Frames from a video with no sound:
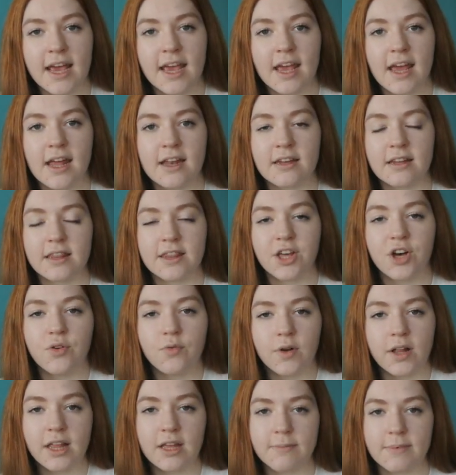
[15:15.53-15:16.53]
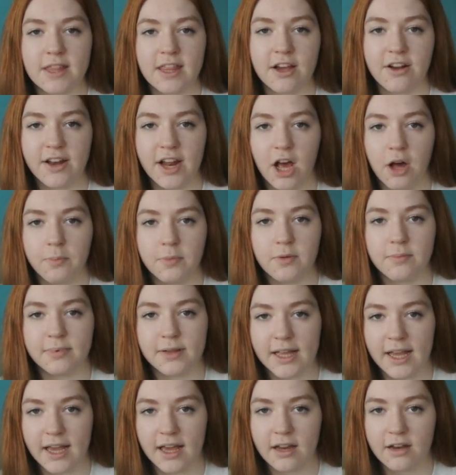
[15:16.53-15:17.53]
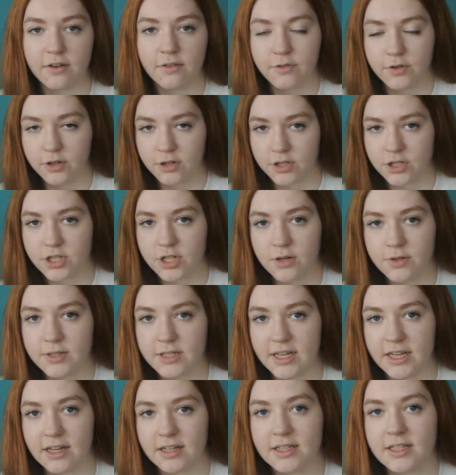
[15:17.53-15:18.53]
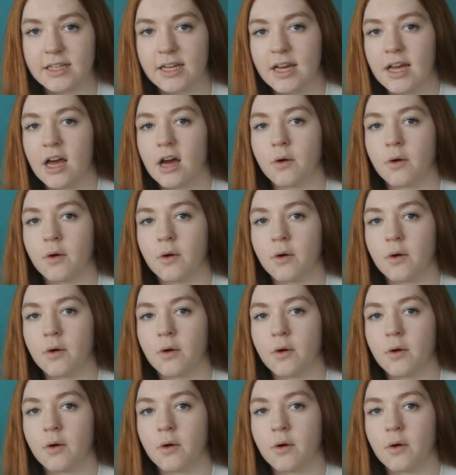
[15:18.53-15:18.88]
and they'll really be there to help you plan for your associates,